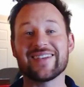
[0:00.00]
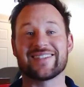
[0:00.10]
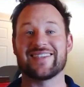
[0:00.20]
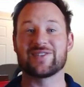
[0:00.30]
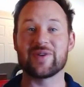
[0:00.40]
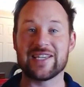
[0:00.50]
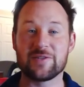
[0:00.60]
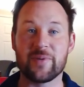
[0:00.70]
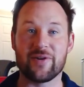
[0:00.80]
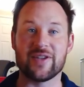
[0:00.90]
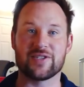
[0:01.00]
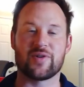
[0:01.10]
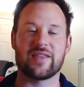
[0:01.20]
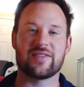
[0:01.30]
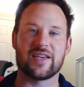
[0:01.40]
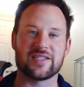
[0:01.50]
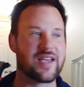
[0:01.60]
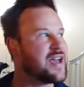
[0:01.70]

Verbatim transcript: us as we experience great things.